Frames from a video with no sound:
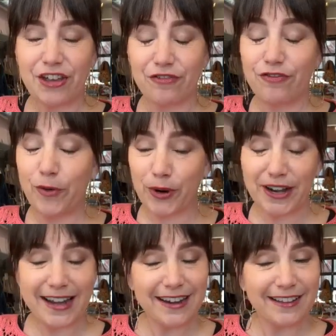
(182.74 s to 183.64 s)
the
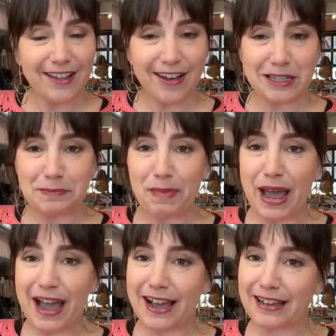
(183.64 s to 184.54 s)
4-day knit along is
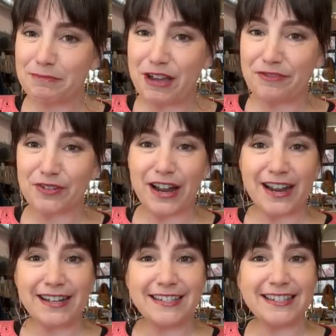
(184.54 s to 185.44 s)
back, my
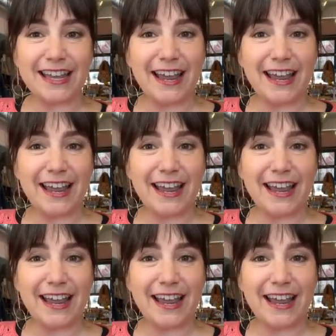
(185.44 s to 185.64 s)
friends,